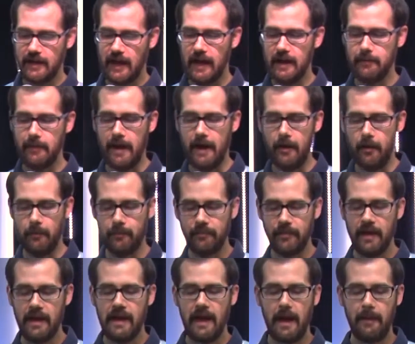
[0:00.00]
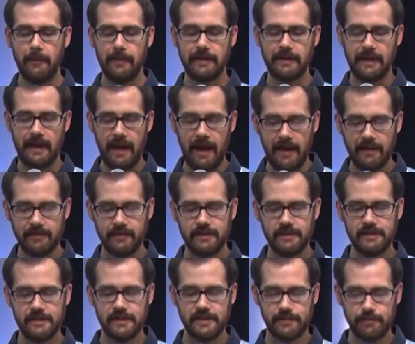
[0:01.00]
came out and began to
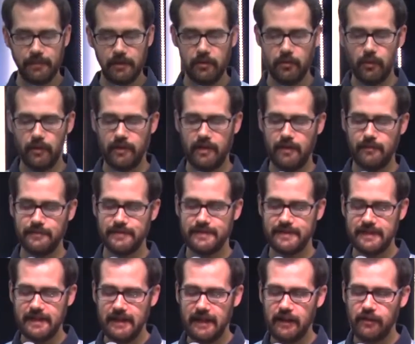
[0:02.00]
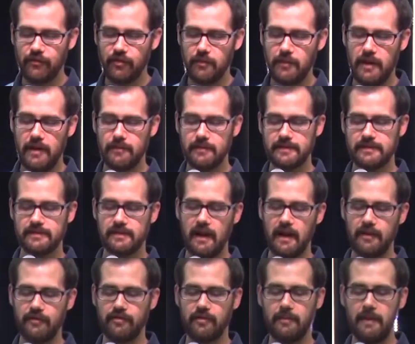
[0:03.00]
dispute with him, seeking from him a
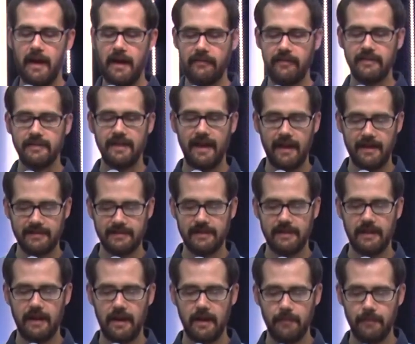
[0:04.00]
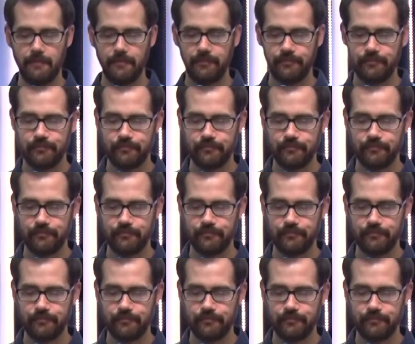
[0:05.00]
sign from heaven, testing him."